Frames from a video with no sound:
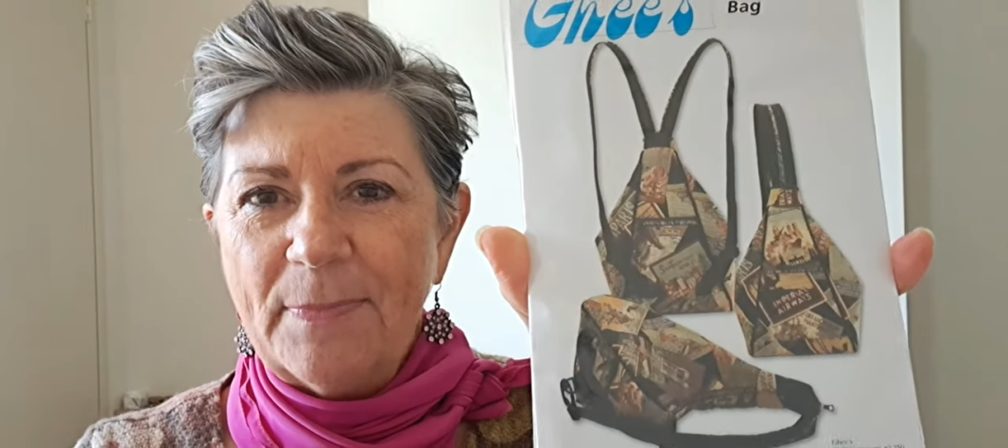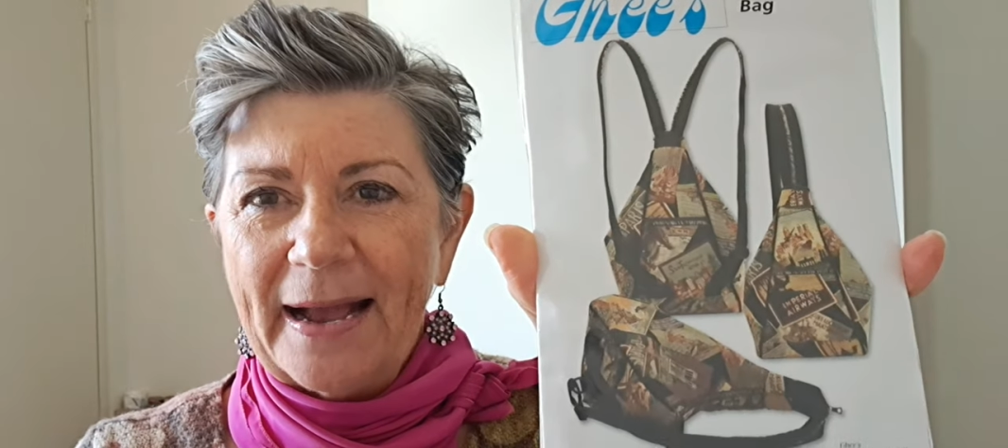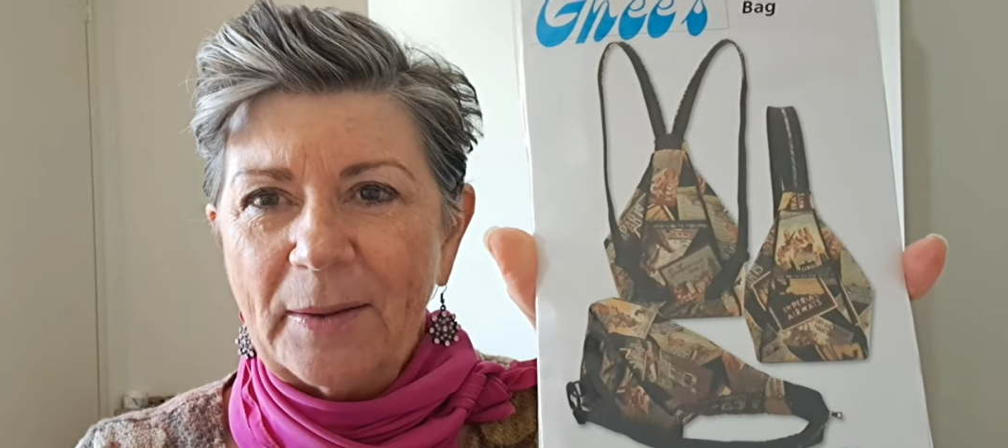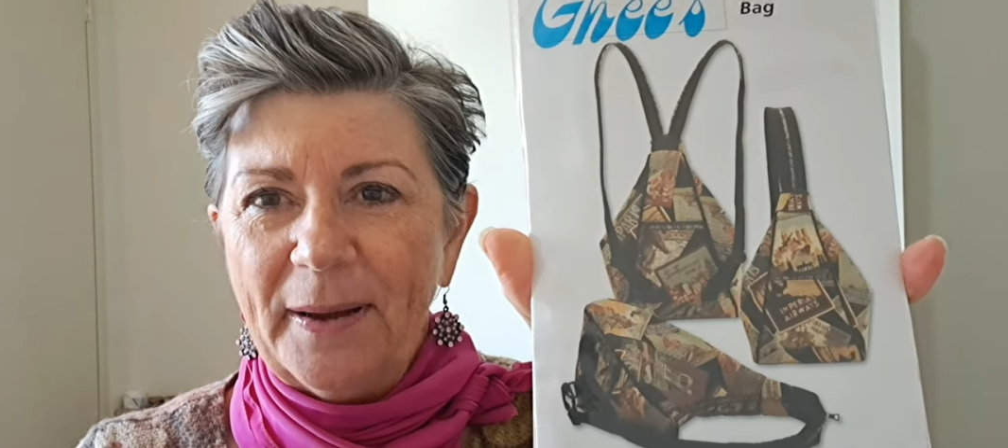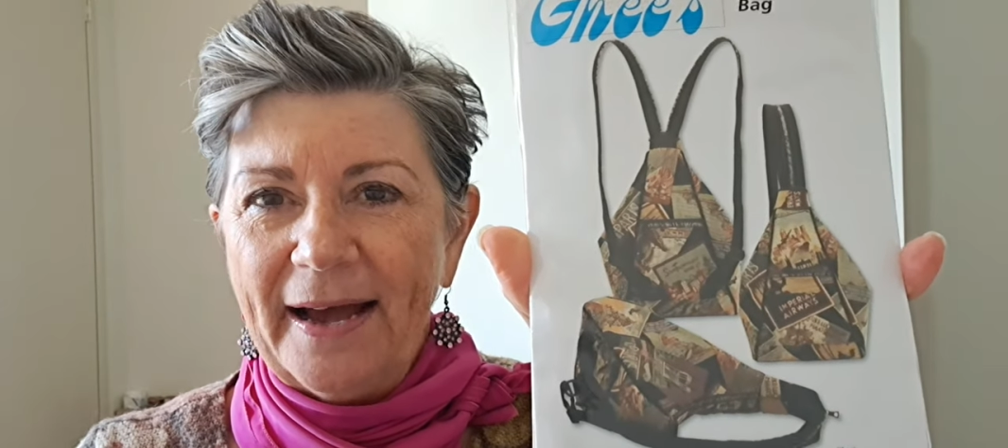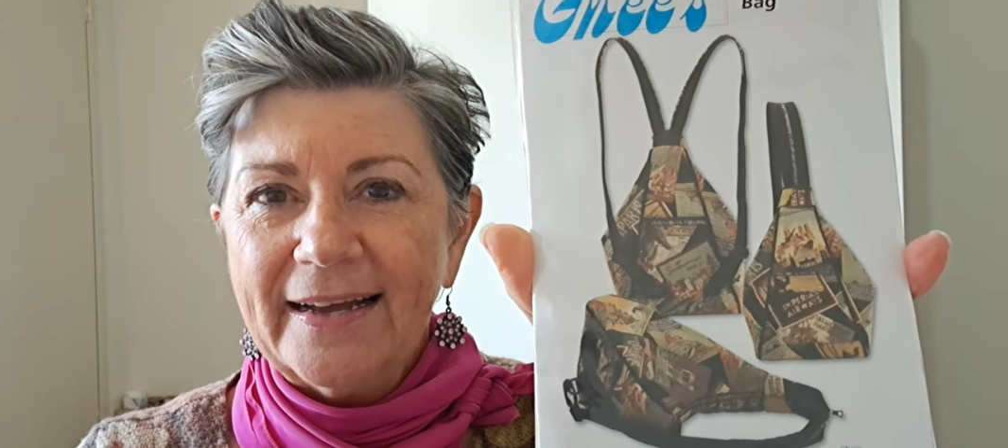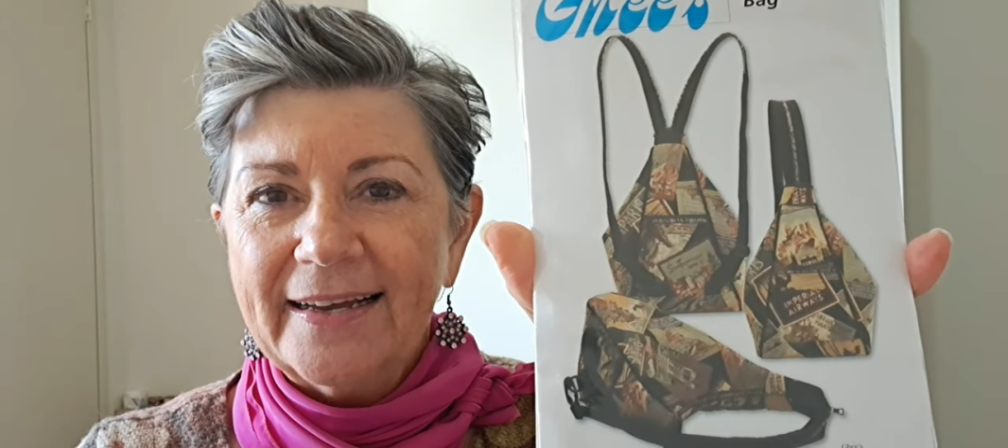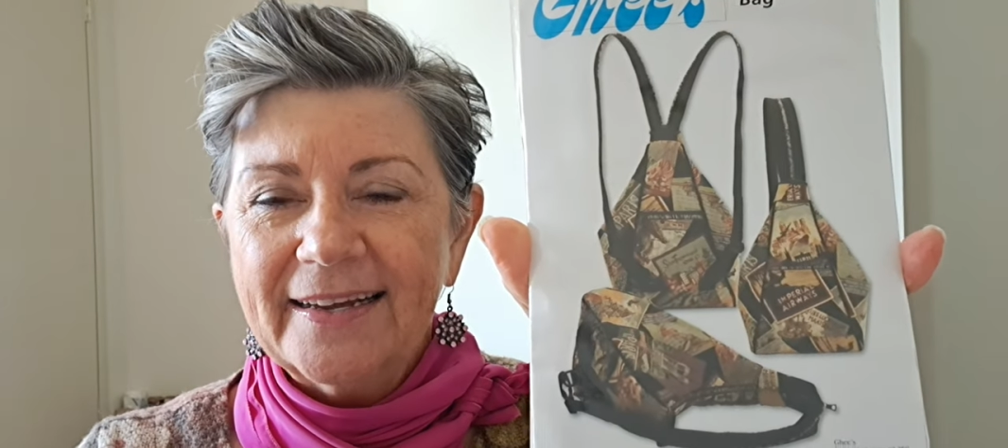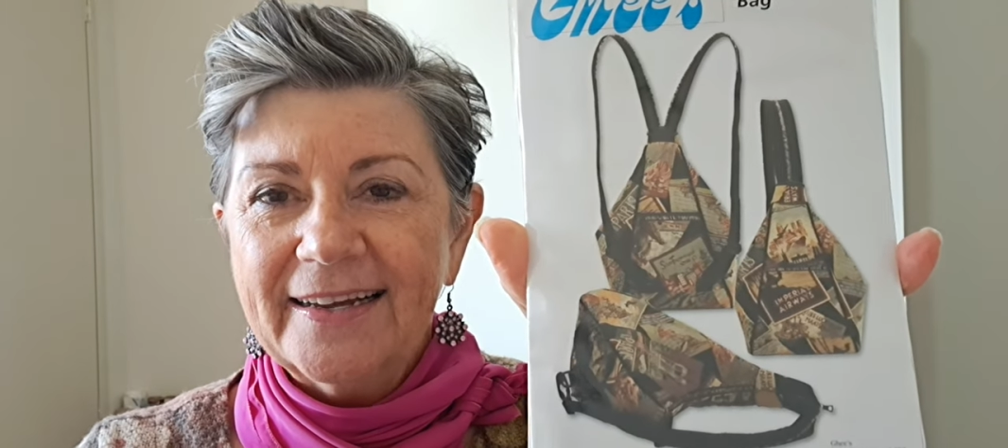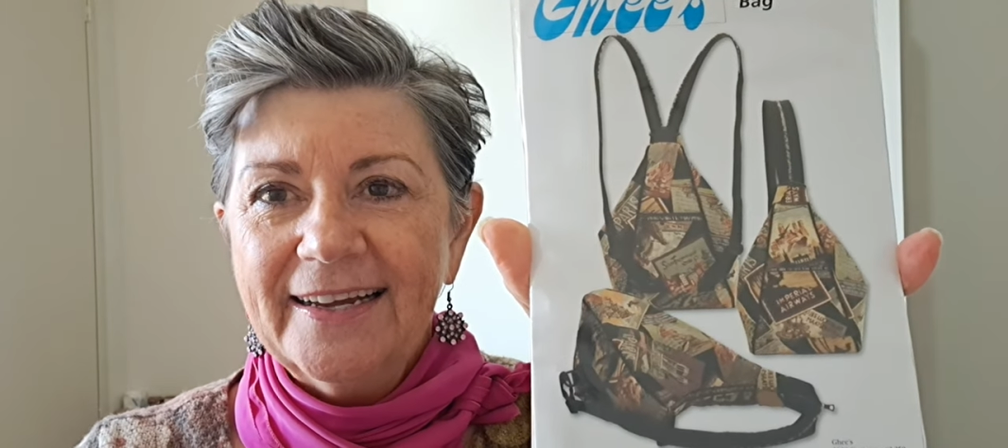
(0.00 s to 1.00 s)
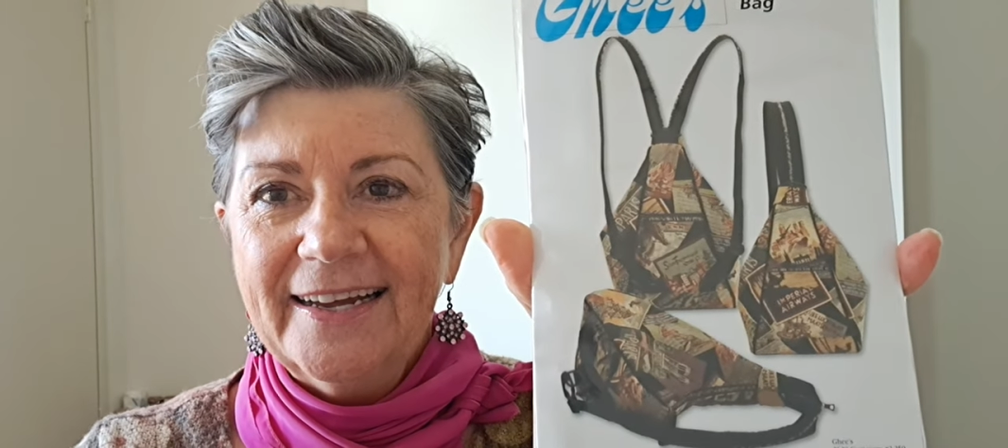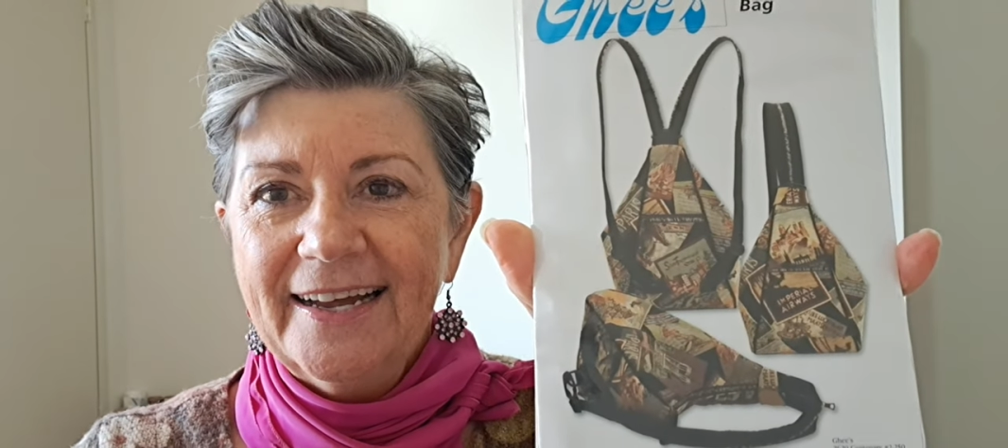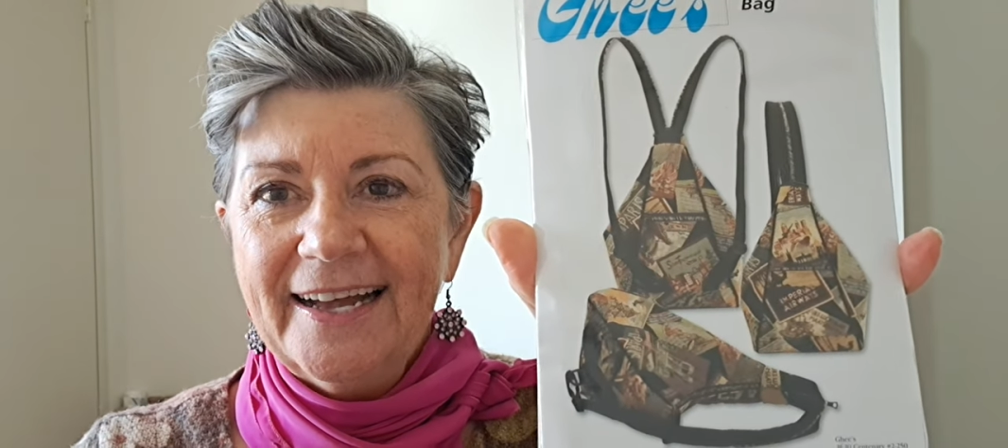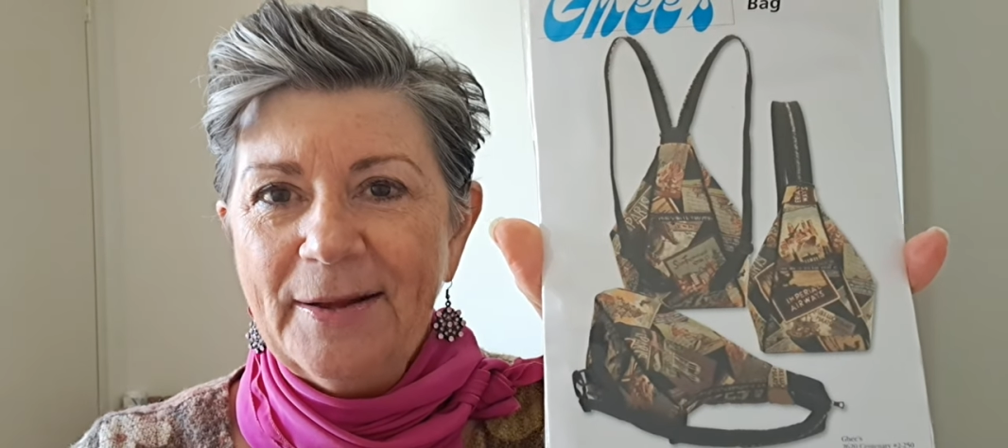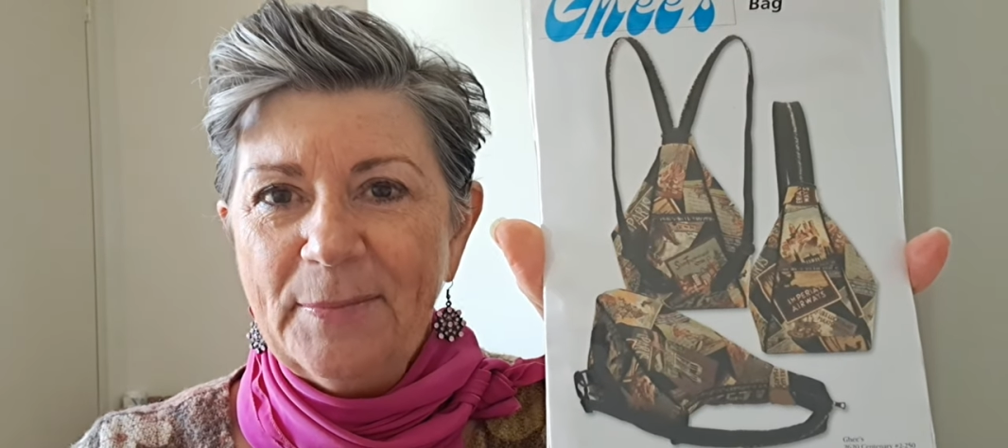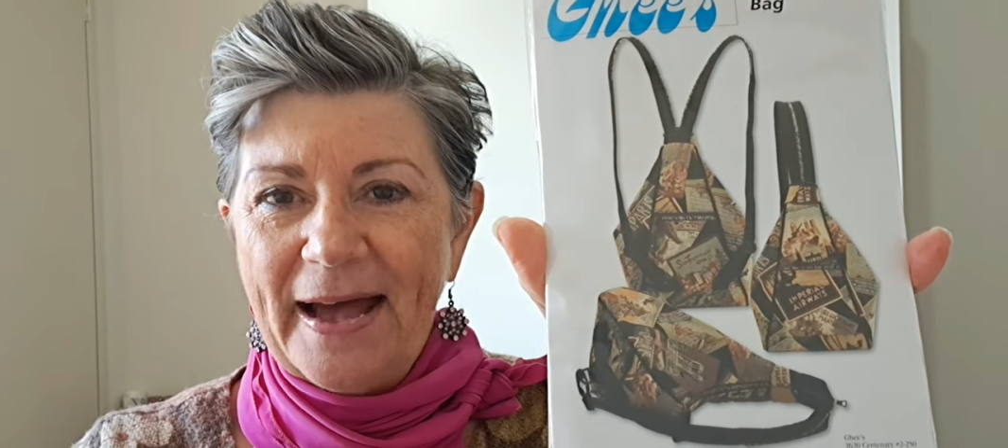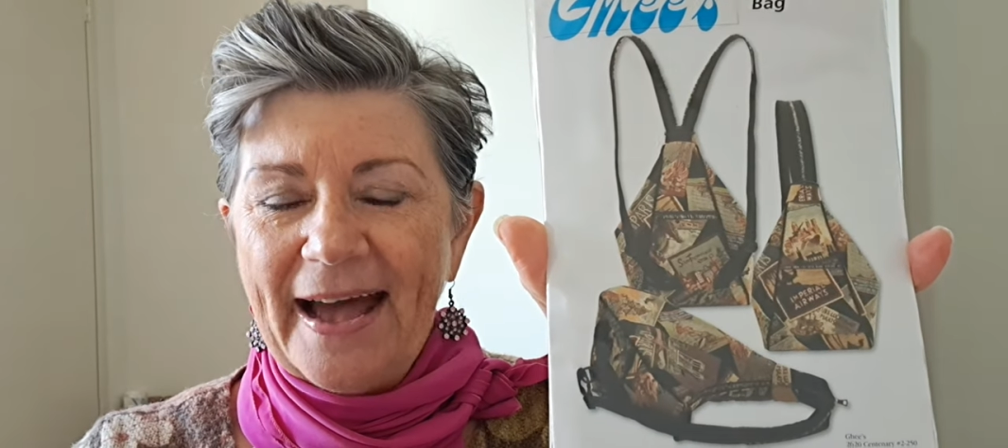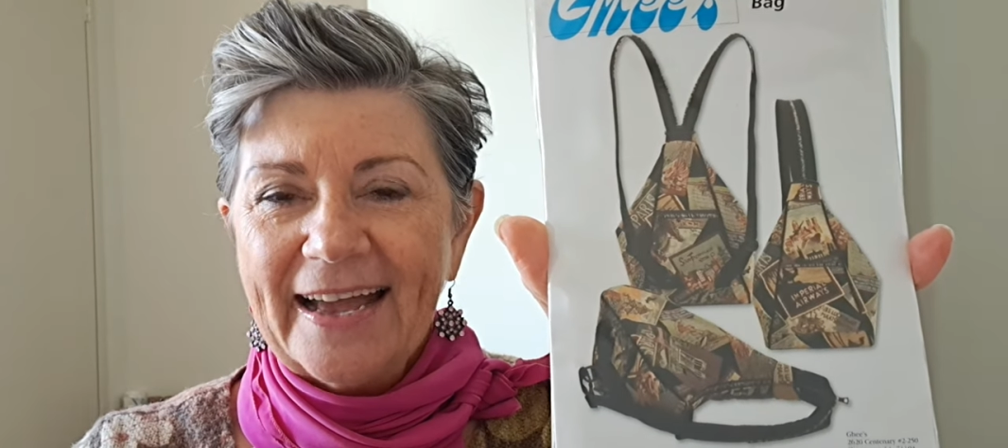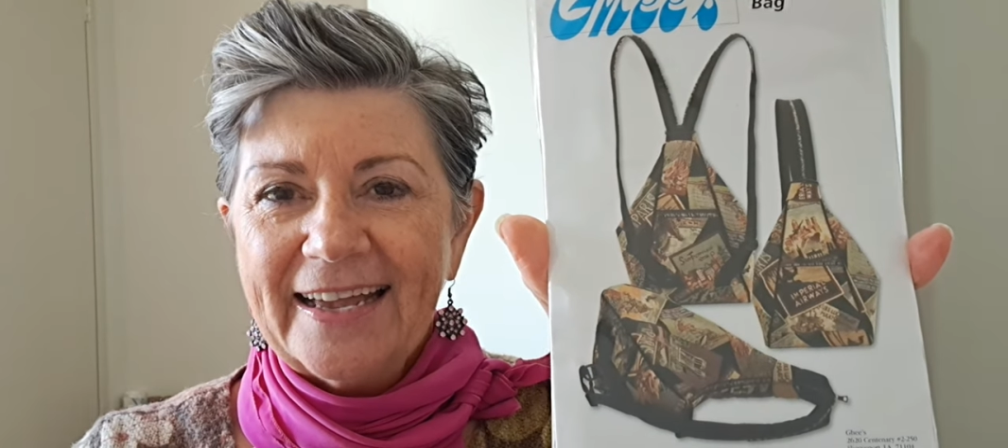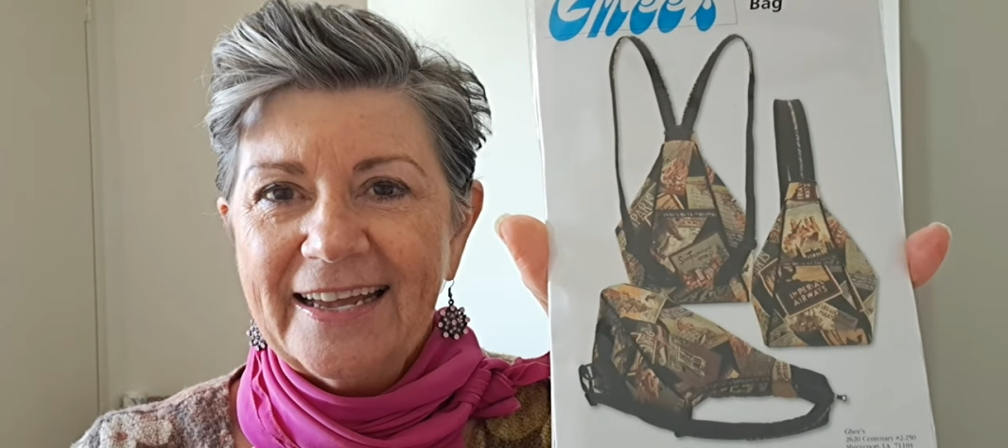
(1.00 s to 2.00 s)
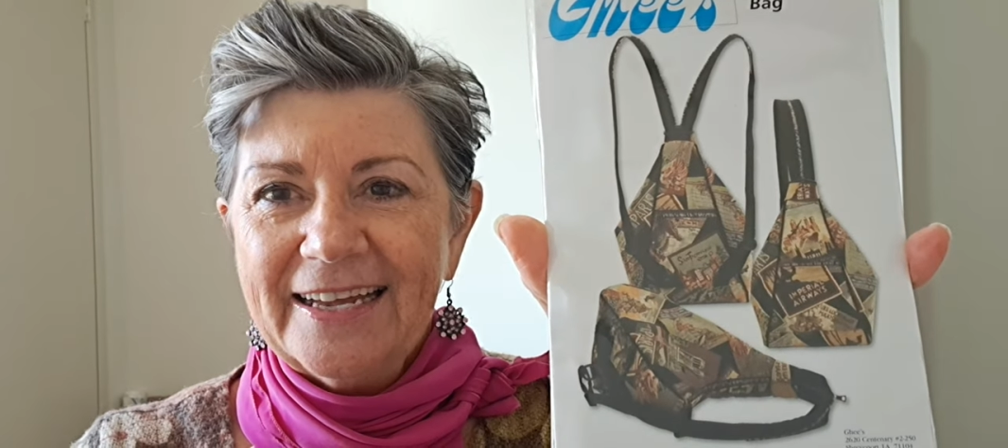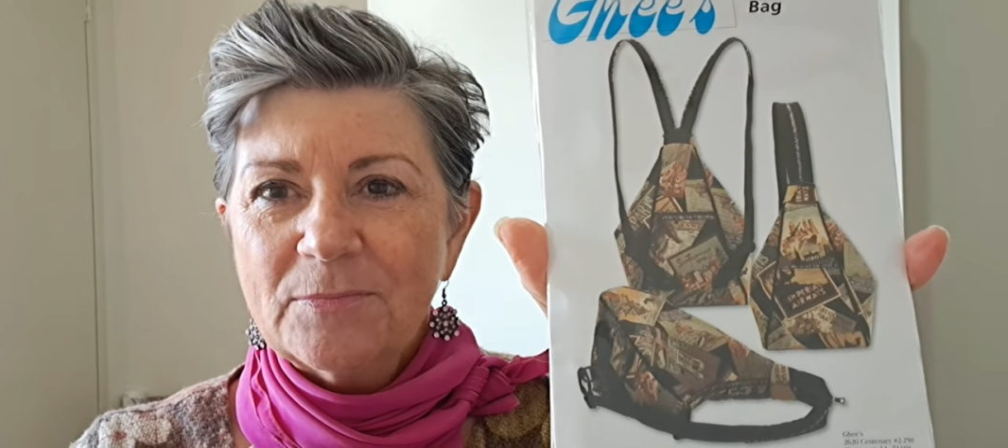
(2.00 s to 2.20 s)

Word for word: backpack bag.